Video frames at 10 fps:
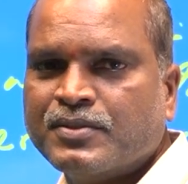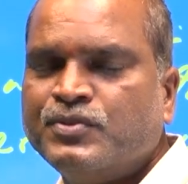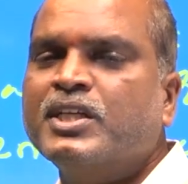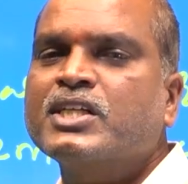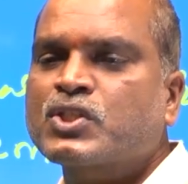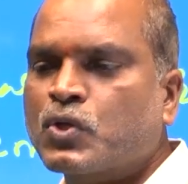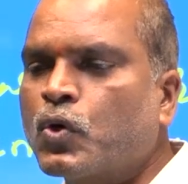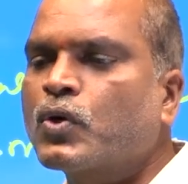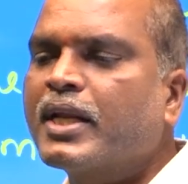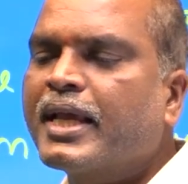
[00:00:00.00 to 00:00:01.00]
Just
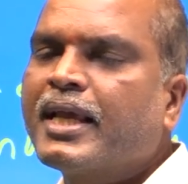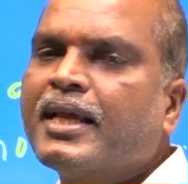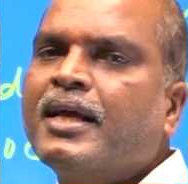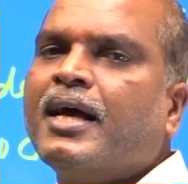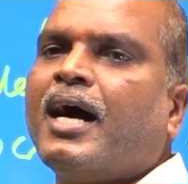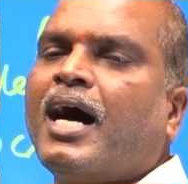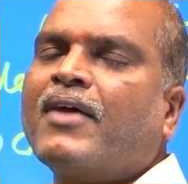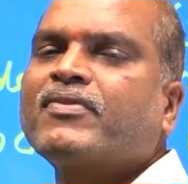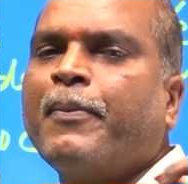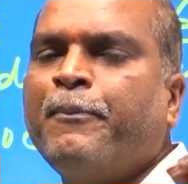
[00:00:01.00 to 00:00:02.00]
only
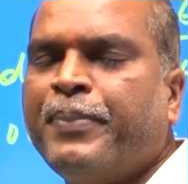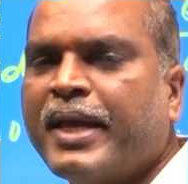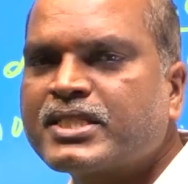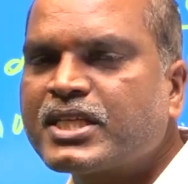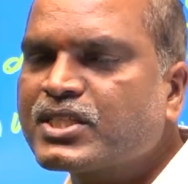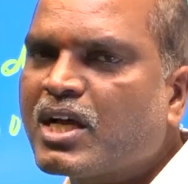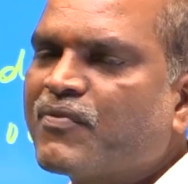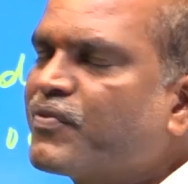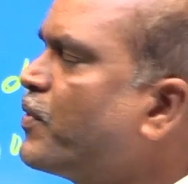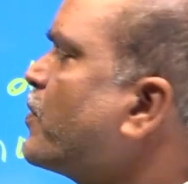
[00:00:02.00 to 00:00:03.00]
on the basis
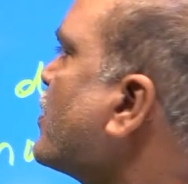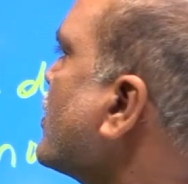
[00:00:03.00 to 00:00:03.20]
of